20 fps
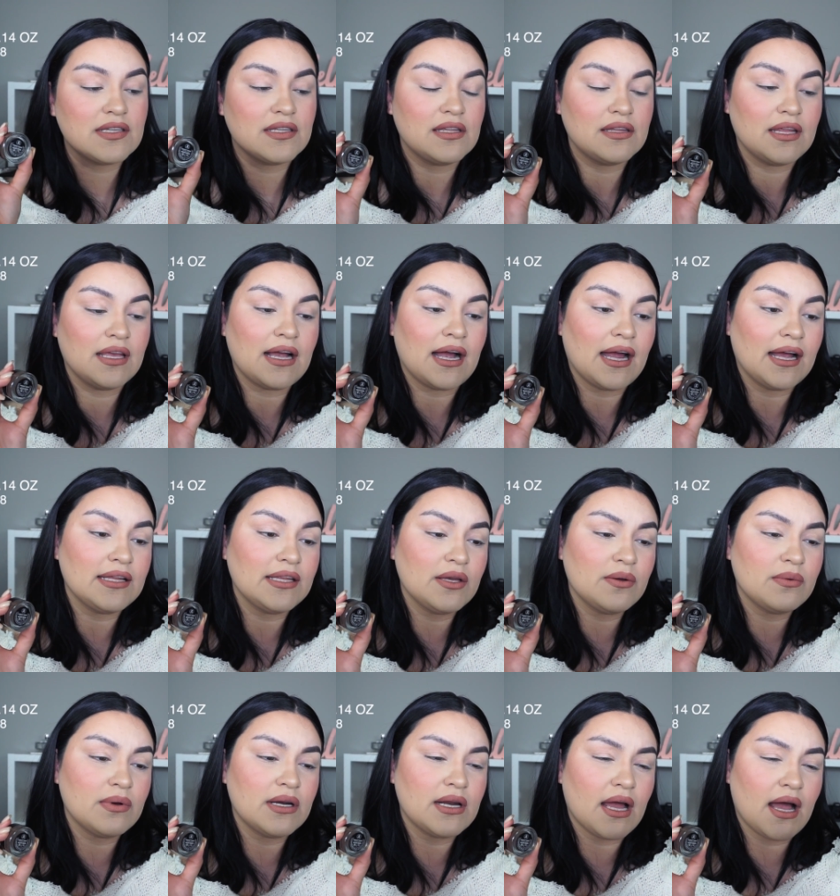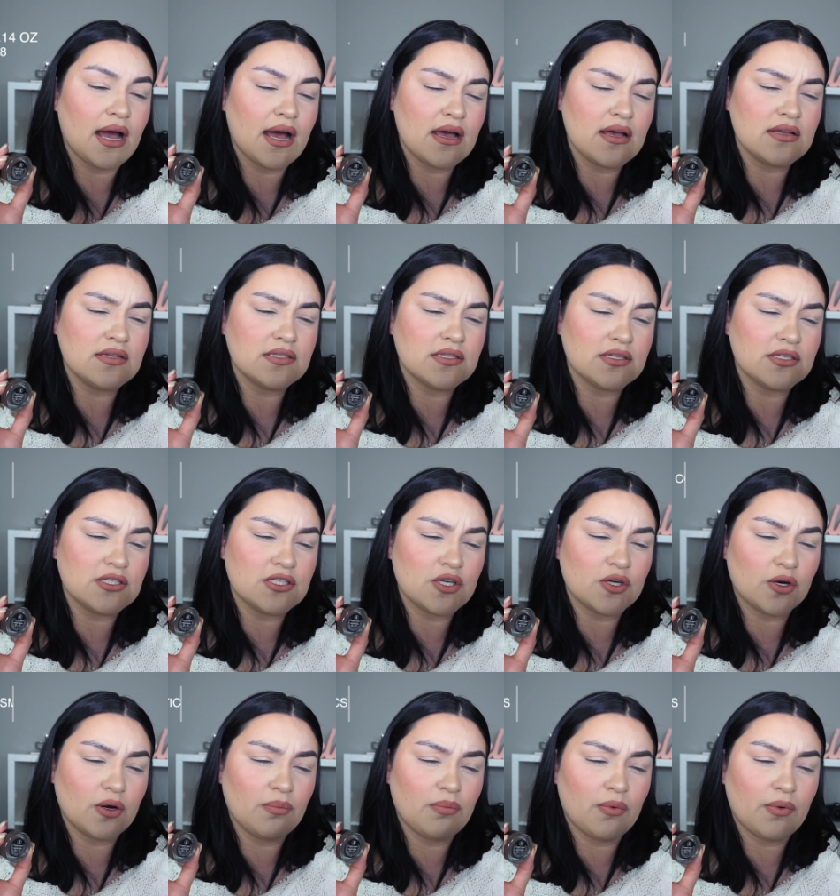and then the Kylie one has
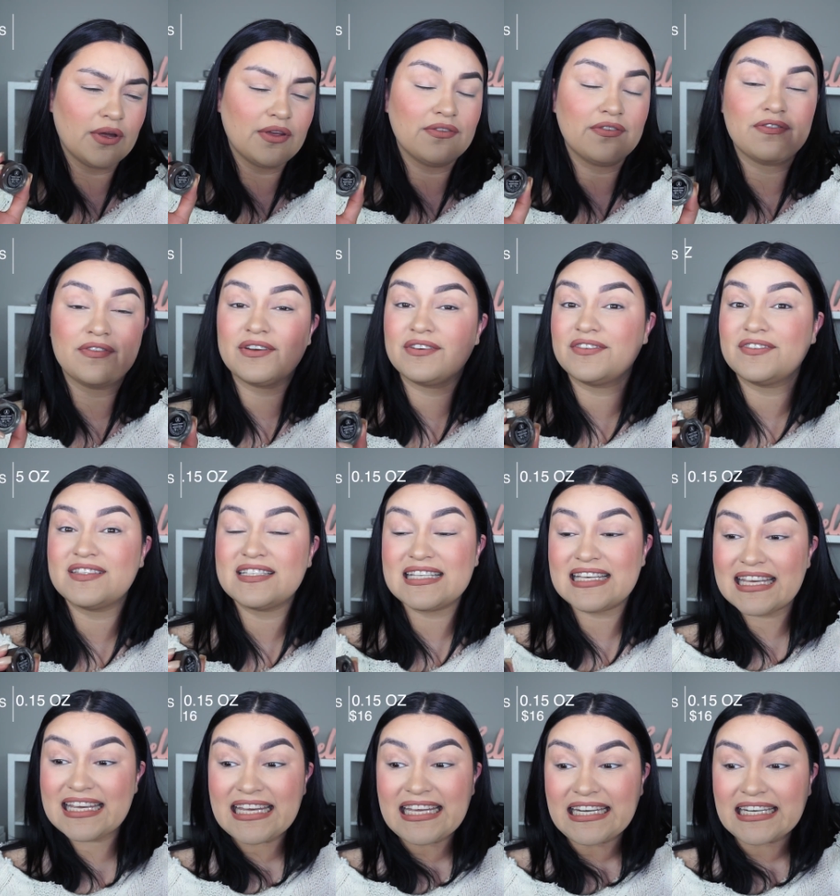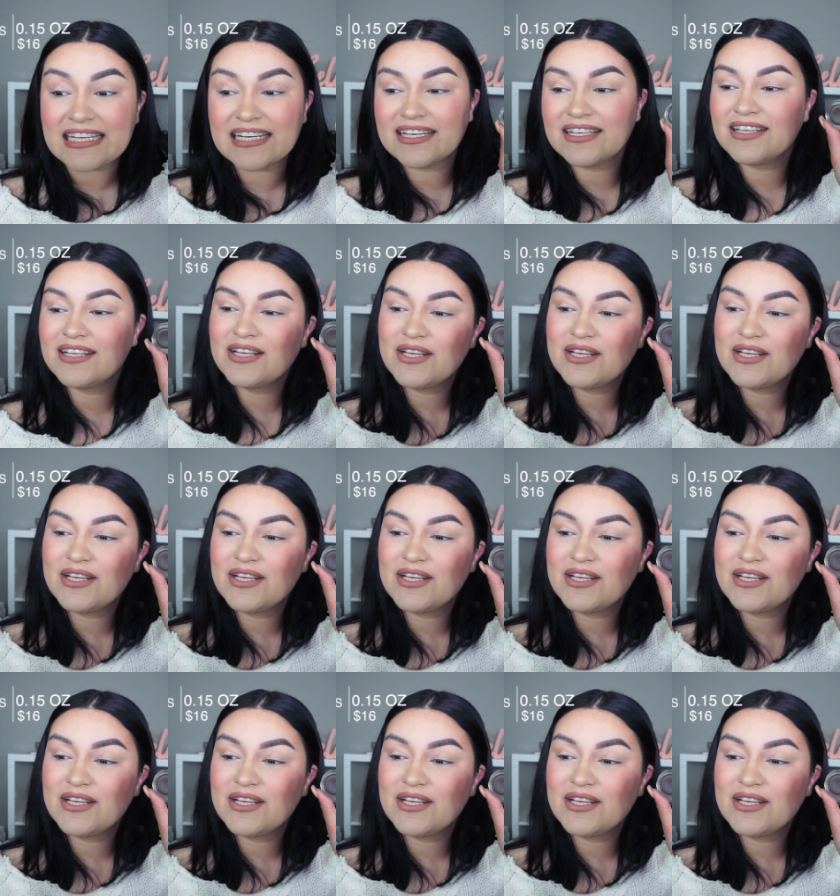0.15.